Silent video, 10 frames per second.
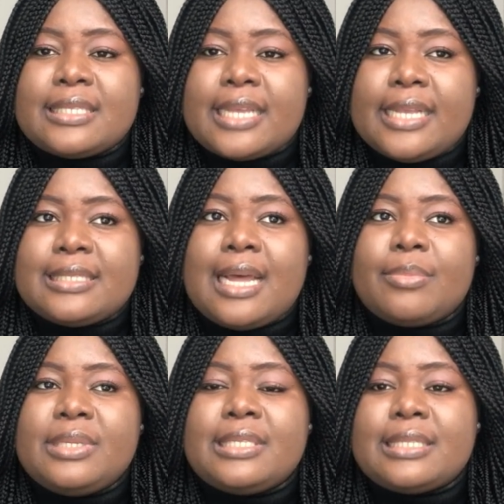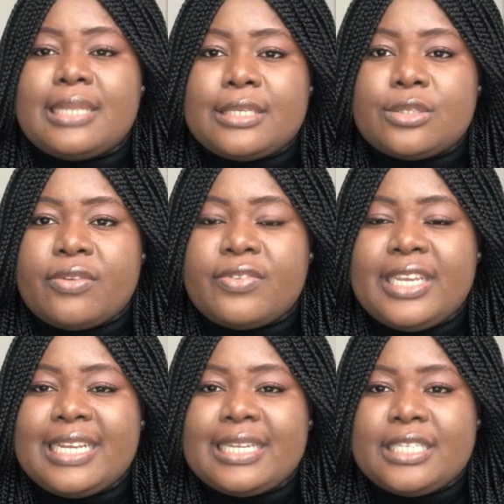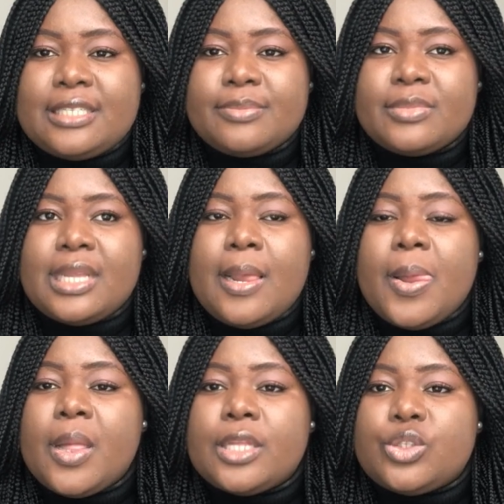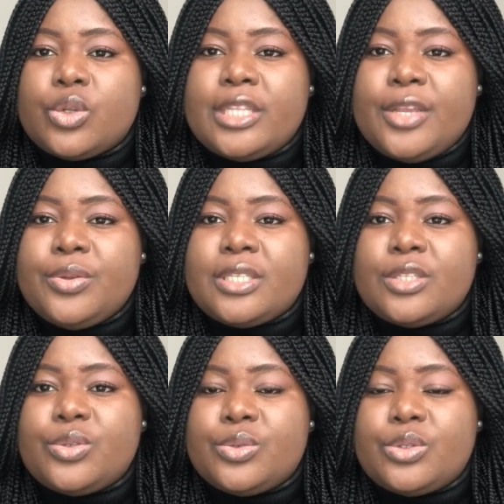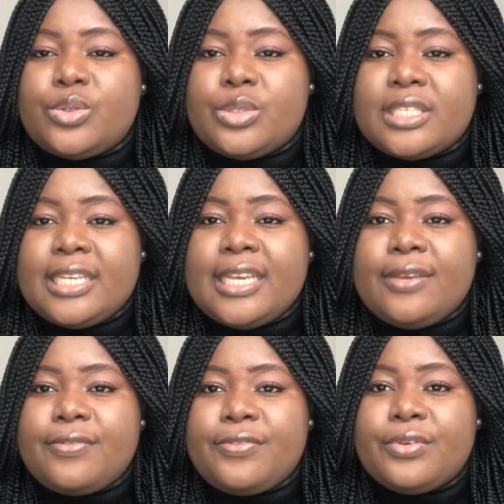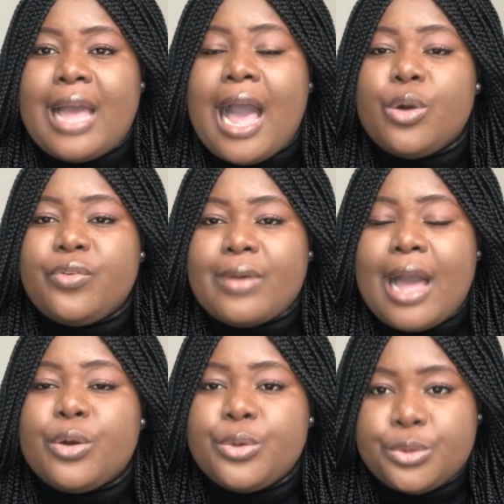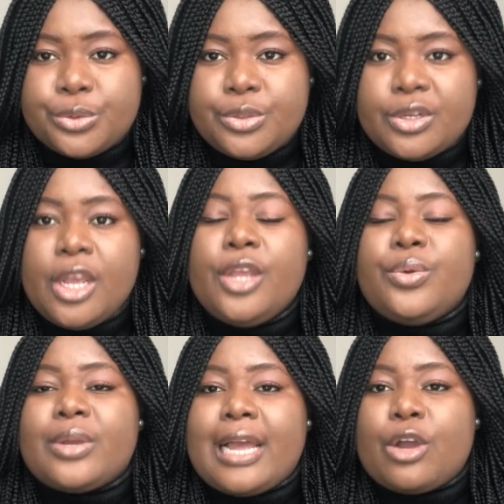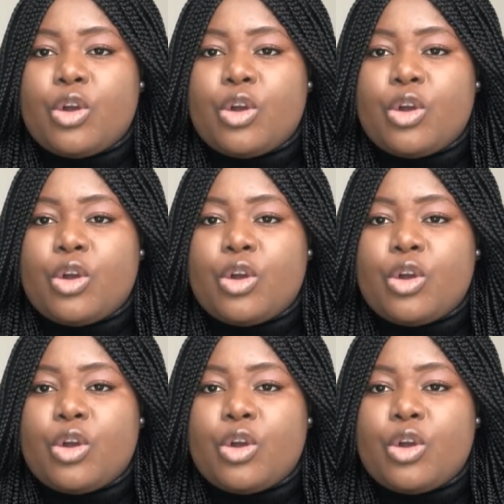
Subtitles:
exam is a test of English. So they use it to see if you how good you can